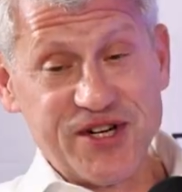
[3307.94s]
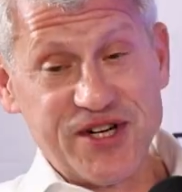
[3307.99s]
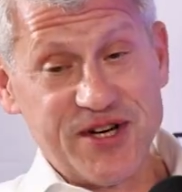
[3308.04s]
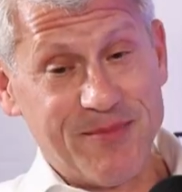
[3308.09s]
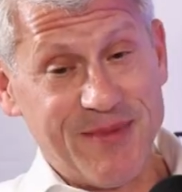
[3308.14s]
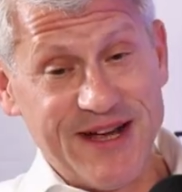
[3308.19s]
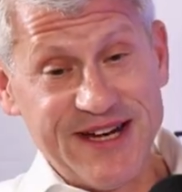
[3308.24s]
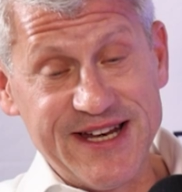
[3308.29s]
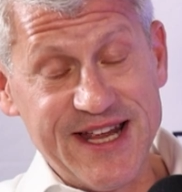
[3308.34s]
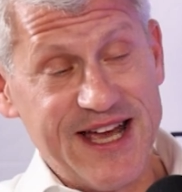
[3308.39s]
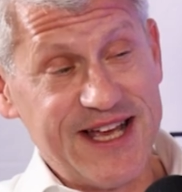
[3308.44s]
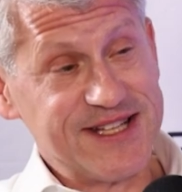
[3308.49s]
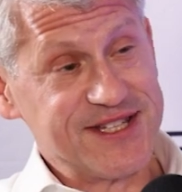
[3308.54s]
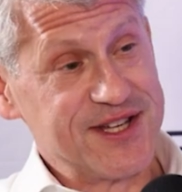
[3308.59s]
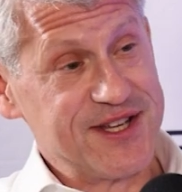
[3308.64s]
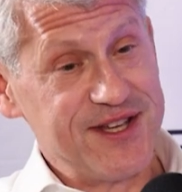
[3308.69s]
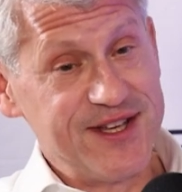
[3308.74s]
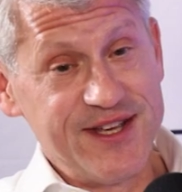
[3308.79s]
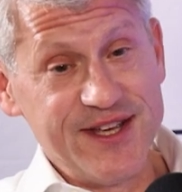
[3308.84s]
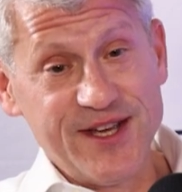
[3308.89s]
it at my
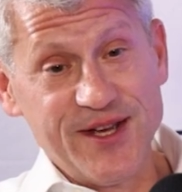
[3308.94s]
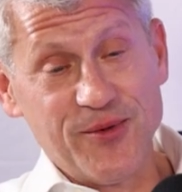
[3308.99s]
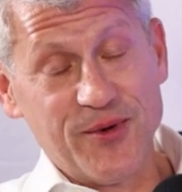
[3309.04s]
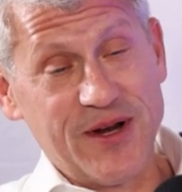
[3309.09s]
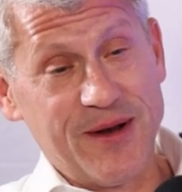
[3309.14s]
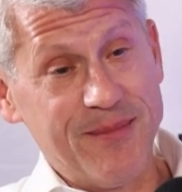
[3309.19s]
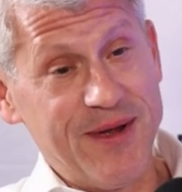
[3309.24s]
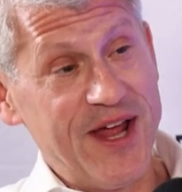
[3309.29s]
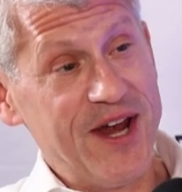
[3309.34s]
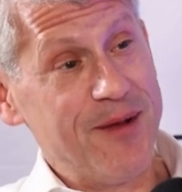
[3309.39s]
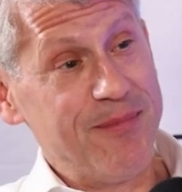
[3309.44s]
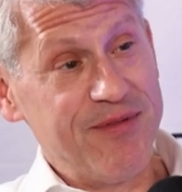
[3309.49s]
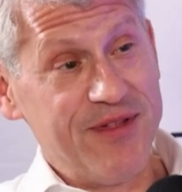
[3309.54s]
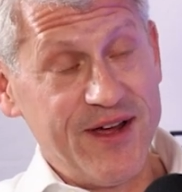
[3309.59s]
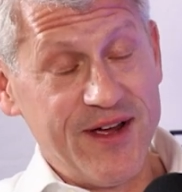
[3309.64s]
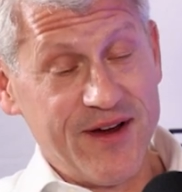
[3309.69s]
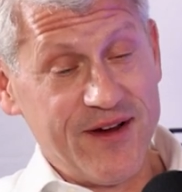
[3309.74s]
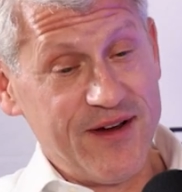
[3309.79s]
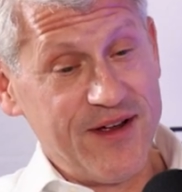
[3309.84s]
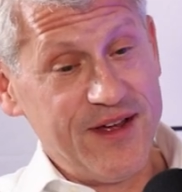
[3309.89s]
desk when I'm not up
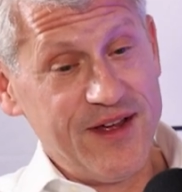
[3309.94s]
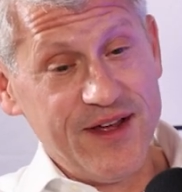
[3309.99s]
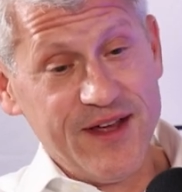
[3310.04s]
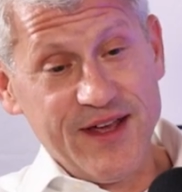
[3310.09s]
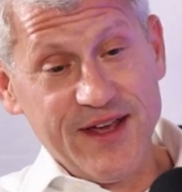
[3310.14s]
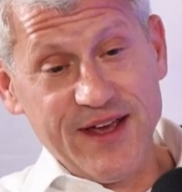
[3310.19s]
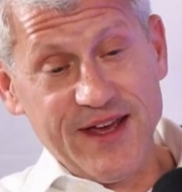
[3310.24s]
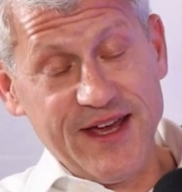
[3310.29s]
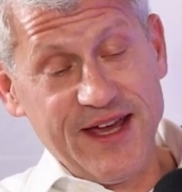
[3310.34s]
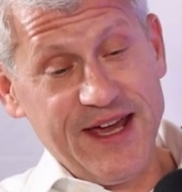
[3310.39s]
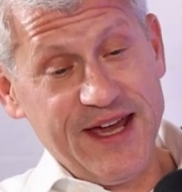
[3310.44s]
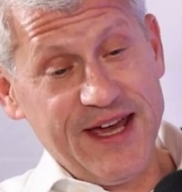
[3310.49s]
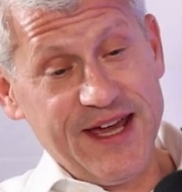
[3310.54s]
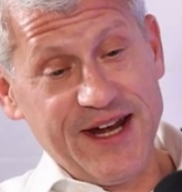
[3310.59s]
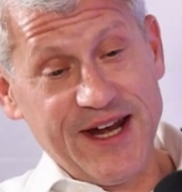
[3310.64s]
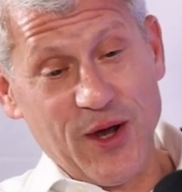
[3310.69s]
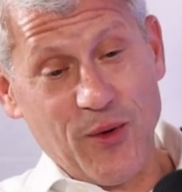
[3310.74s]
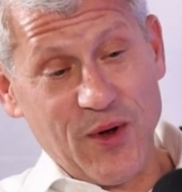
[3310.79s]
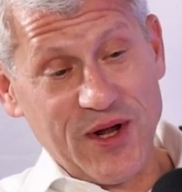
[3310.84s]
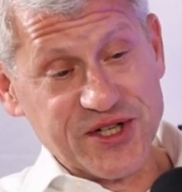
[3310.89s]
there.
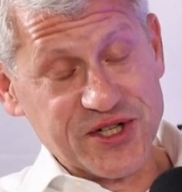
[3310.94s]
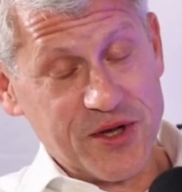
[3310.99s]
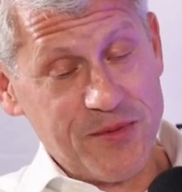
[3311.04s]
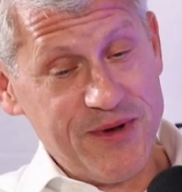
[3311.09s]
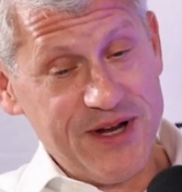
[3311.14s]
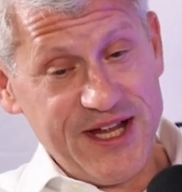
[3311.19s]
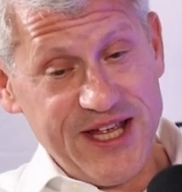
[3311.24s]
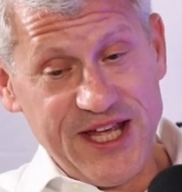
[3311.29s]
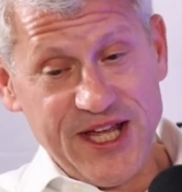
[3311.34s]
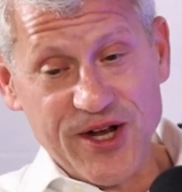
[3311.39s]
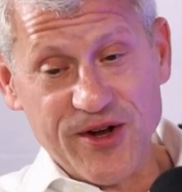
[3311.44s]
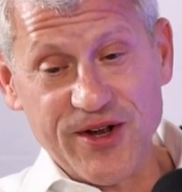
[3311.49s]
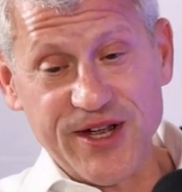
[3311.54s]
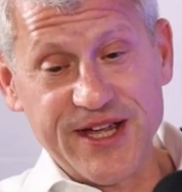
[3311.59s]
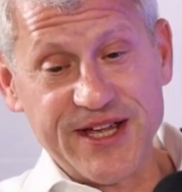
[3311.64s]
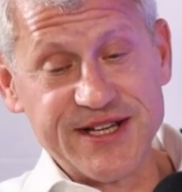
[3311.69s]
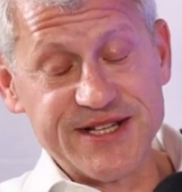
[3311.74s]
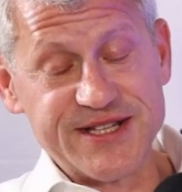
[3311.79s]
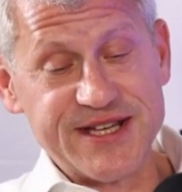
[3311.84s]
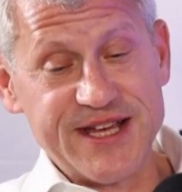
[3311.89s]
And I watch committee
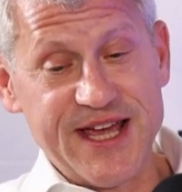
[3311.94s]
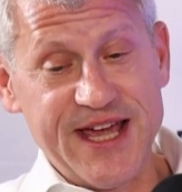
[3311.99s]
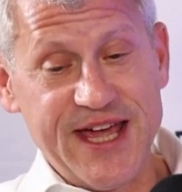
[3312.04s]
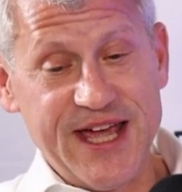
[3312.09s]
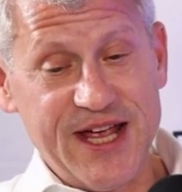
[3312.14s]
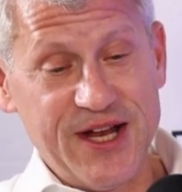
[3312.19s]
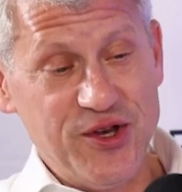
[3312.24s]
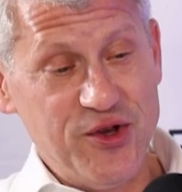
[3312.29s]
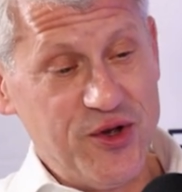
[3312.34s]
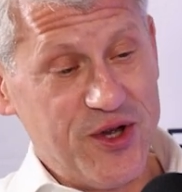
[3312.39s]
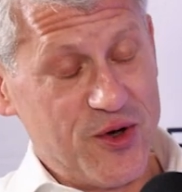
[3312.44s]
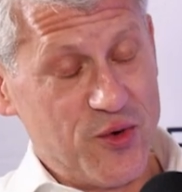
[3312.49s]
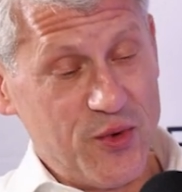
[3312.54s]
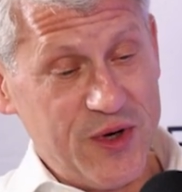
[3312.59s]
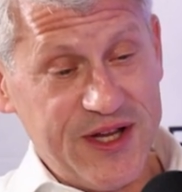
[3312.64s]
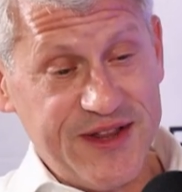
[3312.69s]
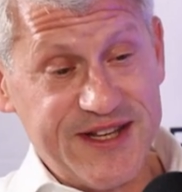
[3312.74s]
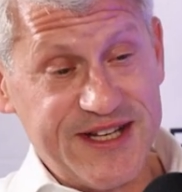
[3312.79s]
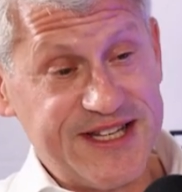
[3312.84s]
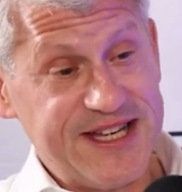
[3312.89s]
hearings, and you can
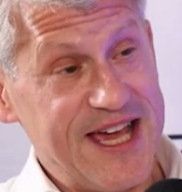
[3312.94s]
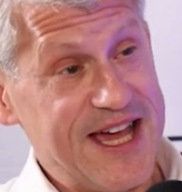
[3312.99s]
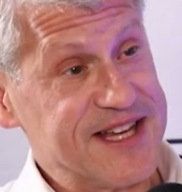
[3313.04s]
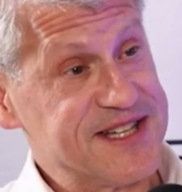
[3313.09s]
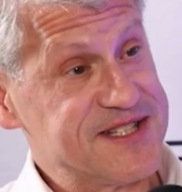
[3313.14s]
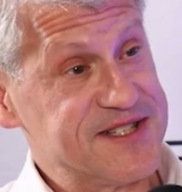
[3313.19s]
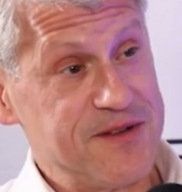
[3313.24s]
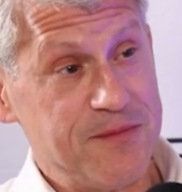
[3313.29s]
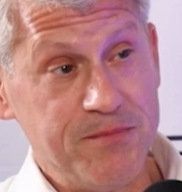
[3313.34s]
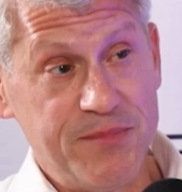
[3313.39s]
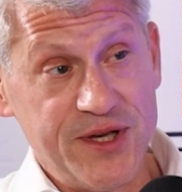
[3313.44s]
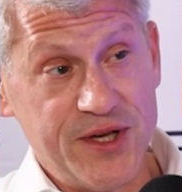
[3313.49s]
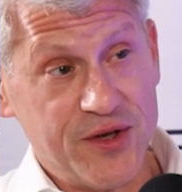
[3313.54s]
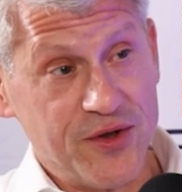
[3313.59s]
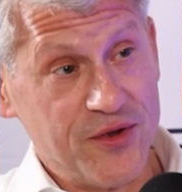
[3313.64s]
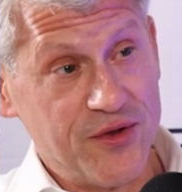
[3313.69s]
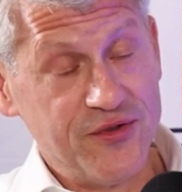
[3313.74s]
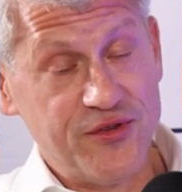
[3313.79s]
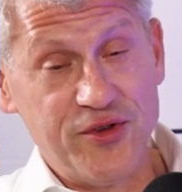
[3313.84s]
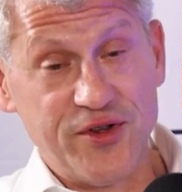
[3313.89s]
read the texts of
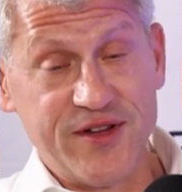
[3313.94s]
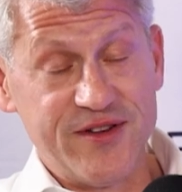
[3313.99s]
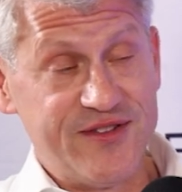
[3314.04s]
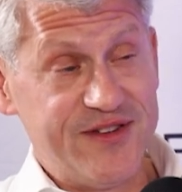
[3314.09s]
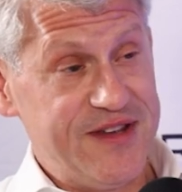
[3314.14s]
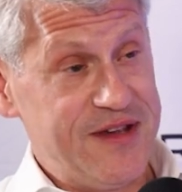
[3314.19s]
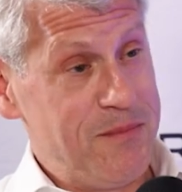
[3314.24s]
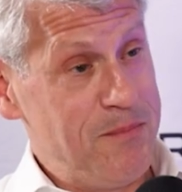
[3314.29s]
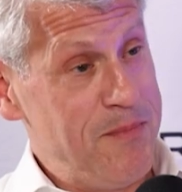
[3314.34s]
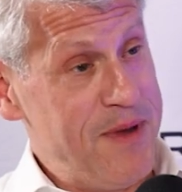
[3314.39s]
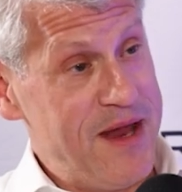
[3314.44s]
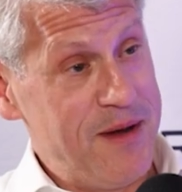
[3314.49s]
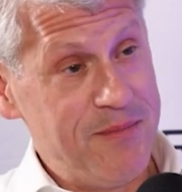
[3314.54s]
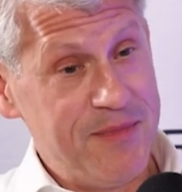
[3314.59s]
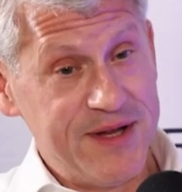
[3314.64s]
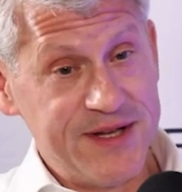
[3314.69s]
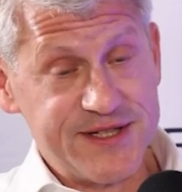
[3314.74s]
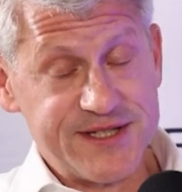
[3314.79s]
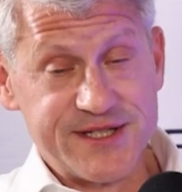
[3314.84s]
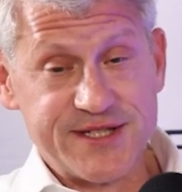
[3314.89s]
bills. You can see
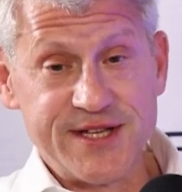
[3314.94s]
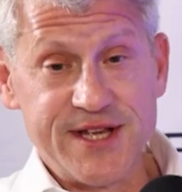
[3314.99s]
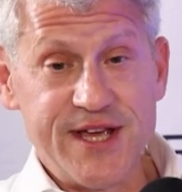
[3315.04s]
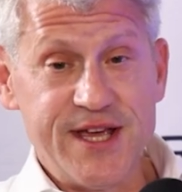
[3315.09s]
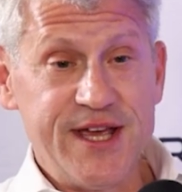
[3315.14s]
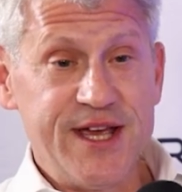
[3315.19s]
amendments.